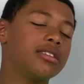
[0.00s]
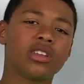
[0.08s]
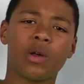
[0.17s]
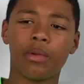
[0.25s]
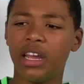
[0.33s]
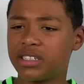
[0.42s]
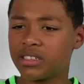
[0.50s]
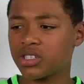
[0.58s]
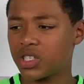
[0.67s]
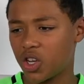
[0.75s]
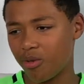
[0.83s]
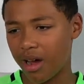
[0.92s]
Tom Heater just
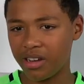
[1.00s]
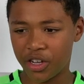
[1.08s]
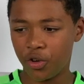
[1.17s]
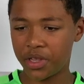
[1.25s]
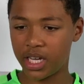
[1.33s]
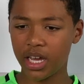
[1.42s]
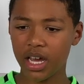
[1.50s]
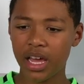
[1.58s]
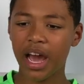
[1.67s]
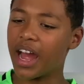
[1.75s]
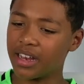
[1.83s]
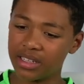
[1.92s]
to come out and deal with it,
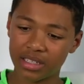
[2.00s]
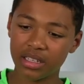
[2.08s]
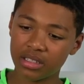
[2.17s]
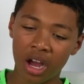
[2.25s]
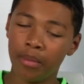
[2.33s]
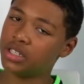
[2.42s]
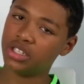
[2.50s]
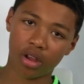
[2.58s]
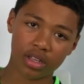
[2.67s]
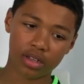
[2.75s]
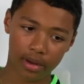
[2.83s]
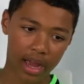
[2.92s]
and Dermot is
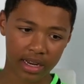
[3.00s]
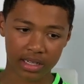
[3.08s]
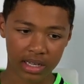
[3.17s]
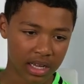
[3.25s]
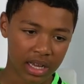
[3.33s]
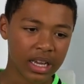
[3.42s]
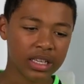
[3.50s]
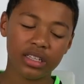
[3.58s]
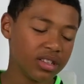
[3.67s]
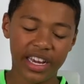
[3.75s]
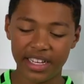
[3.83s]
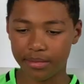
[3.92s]
onto it, and
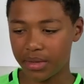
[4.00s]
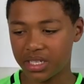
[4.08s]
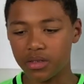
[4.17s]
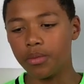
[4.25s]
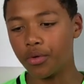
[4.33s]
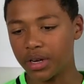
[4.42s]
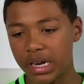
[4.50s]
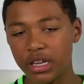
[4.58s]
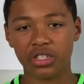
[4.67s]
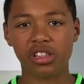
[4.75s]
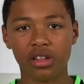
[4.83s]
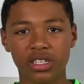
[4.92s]
Heater misses the ball, and then he just
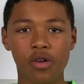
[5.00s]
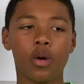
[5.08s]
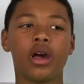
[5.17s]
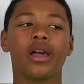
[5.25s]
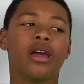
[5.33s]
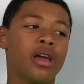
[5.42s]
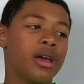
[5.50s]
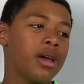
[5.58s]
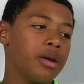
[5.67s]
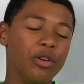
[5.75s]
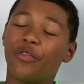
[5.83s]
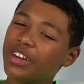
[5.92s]
slots it away.
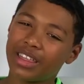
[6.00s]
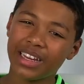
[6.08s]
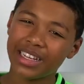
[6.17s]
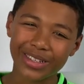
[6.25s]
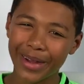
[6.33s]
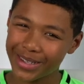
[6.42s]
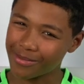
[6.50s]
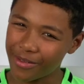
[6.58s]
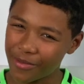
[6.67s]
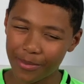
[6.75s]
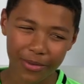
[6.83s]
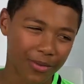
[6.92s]
But the funny thing is, he went to run for
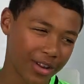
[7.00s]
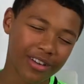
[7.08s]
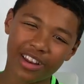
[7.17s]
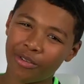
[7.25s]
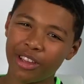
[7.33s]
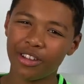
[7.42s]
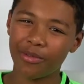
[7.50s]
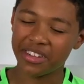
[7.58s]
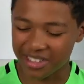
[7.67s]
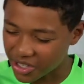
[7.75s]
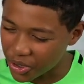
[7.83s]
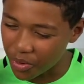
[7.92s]
the ball, you know, like what you do when it's a
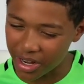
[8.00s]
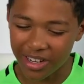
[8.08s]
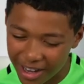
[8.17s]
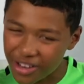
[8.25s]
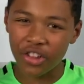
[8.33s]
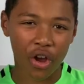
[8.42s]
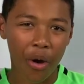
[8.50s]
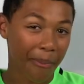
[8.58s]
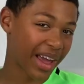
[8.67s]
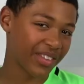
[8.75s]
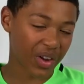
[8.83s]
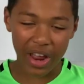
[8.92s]
2-1 and the comeback
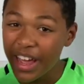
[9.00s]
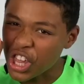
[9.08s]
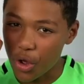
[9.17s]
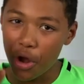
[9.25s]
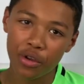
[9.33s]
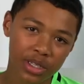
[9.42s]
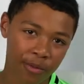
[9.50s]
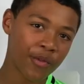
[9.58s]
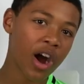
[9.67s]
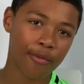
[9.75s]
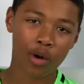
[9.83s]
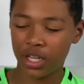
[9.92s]
is on. You're losing
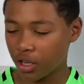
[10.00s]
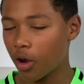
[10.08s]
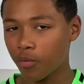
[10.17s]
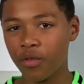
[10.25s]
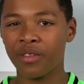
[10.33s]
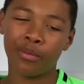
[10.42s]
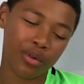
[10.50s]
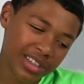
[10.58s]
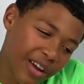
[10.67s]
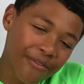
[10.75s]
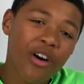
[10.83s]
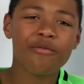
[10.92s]
5-1 and you go and run for the ball. There's
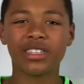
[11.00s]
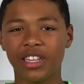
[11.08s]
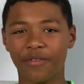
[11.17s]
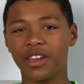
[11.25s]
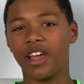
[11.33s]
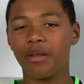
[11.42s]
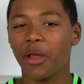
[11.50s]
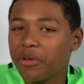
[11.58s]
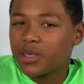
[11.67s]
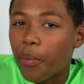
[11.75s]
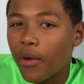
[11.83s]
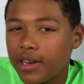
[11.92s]
like 5 minutes left of the game. Like, what's the
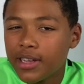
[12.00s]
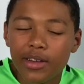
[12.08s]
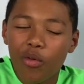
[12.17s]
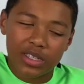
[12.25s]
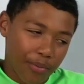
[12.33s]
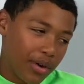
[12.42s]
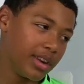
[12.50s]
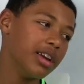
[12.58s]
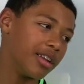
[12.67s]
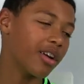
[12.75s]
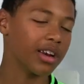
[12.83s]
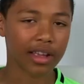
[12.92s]
point? What's the point? You're
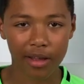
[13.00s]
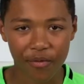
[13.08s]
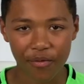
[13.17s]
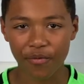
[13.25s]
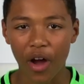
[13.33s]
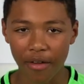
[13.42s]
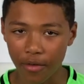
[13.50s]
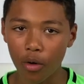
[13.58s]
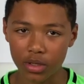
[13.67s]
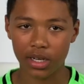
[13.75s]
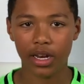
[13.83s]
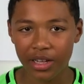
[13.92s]
not going to get 5 goals
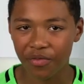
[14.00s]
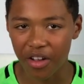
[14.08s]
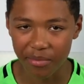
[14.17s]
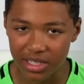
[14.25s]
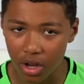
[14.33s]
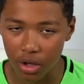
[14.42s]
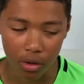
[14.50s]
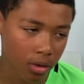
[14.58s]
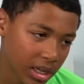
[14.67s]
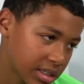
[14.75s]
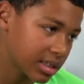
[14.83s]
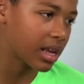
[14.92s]
in the next 5 minutes, are you? No,
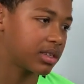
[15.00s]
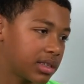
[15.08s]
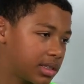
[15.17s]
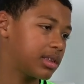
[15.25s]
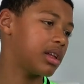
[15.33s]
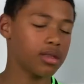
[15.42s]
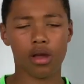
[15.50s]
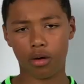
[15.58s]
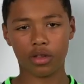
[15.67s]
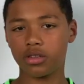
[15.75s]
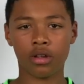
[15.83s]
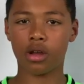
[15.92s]

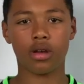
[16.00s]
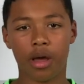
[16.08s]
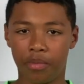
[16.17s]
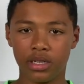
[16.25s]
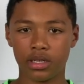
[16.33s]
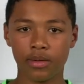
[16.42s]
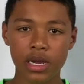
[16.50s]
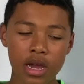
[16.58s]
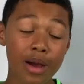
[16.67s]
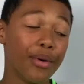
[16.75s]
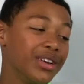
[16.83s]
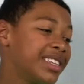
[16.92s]
that's not going to happen, is it?
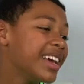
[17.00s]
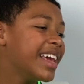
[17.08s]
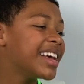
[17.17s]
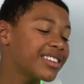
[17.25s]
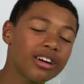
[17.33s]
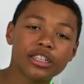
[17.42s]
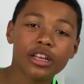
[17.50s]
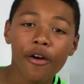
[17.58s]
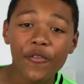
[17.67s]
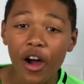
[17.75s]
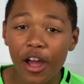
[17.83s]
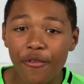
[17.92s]
But yes, guys,
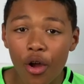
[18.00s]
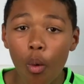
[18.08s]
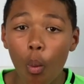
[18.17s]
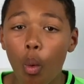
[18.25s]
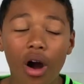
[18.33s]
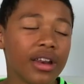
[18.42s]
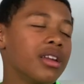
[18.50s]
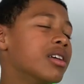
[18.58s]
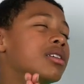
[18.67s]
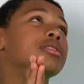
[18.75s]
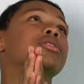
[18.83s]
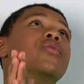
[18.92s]
5-1
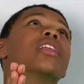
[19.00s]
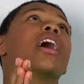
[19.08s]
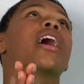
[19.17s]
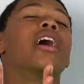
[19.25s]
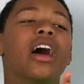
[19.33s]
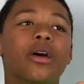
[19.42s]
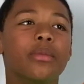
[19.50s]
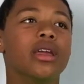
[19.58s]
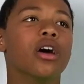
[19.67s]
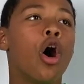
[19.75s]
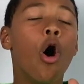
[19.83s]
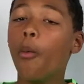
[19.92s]
to Villa, and I mean,
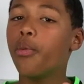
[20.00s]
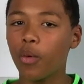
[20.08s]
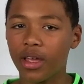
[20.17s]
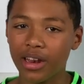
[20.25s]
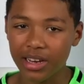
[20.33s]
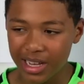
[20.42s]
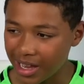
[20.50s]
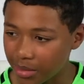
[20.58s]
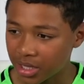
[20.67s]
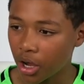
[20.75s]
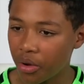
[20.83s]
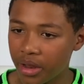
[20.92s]
I hope we can keep this
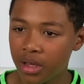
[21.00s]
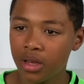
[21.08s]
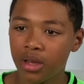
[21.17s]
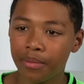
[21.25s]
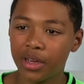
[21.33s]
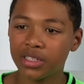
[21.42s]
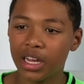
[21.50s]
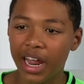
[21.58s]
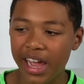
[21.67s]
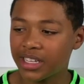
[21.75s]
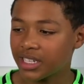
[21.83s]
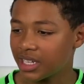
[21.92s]
going, because I'd
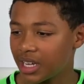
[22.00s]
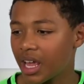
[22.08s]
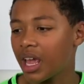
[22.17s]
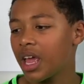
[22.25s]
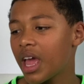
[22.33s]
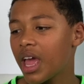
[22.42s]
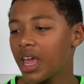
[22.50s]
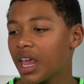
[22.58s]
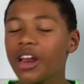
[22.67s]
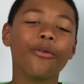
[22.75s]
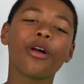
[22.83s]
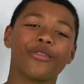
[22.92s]
hate to see, you
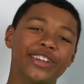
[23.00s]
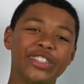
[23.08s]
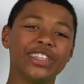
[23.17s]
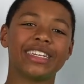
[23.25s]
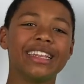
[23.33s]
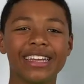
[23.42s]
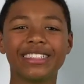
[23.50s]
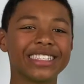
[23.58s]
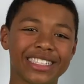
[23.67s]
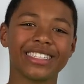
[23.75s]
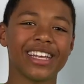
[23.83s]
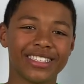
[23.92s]
know, I'm not going to jinx anything. Let's
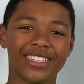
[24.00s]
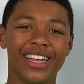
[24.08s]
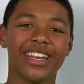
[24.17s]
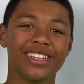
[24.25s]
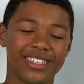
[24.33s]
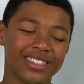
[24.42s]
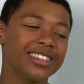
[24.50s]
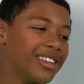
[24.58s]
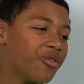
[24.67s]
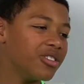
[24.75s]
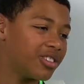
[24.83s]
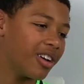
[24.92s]
just see it in the
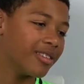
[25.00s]
future.